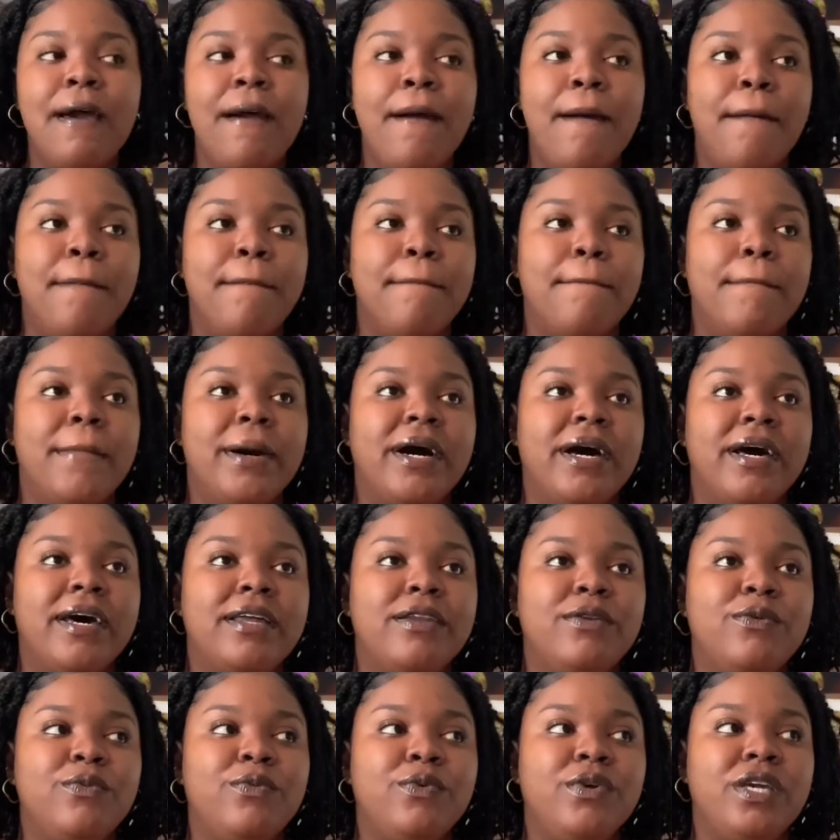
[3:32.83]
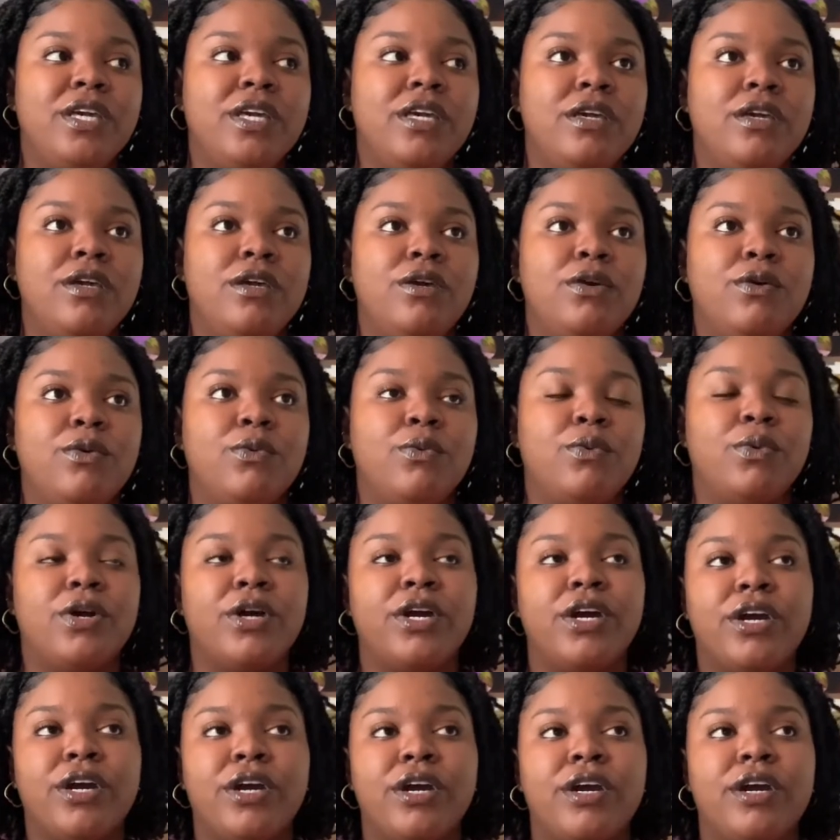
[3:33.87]
But we
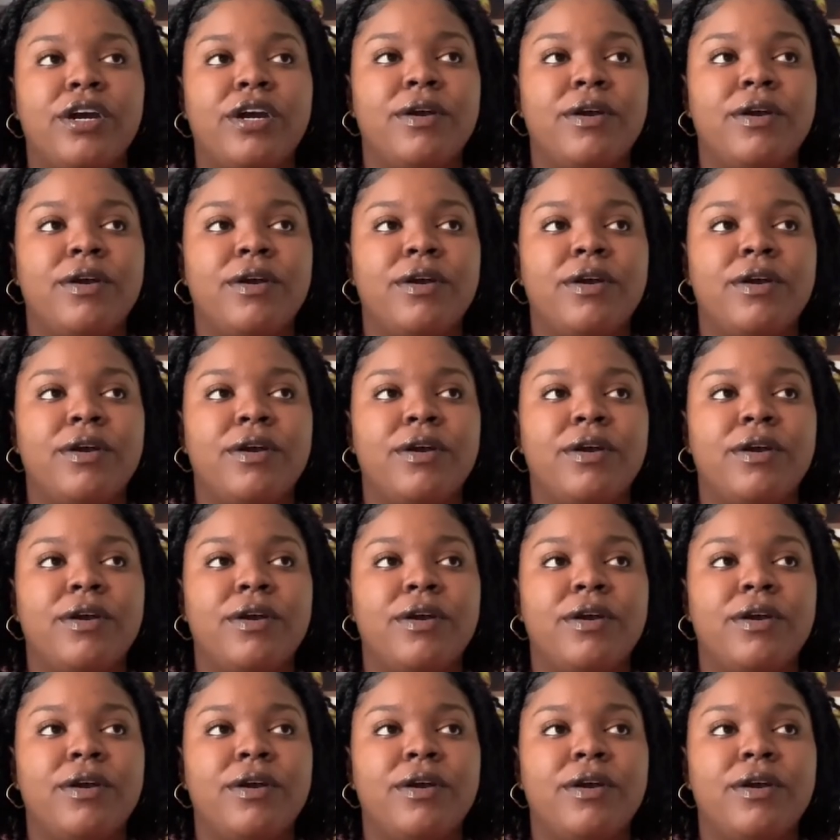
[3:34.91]
were